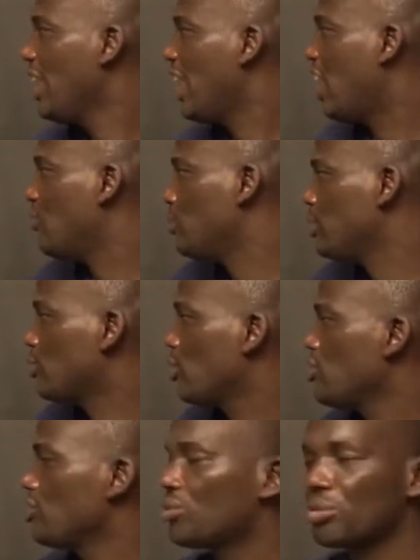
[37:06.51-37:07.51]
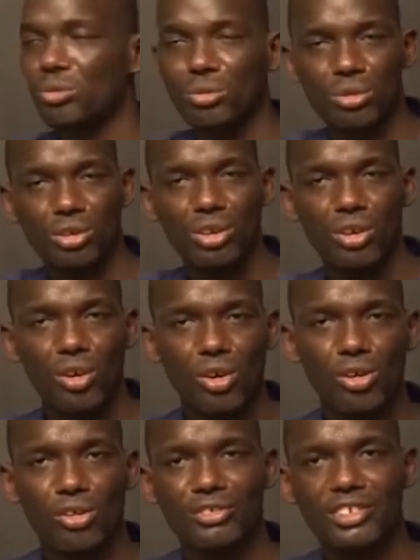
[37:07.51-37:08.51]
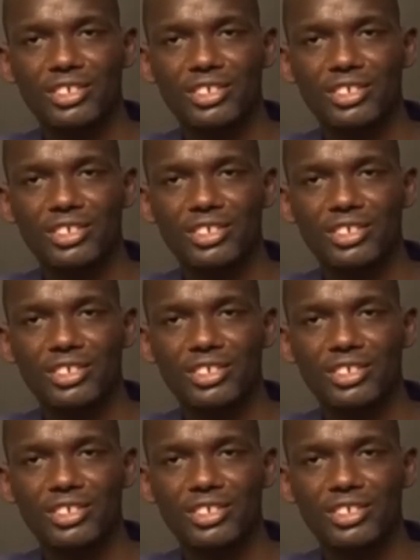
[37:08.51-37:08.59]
I've been going through all of this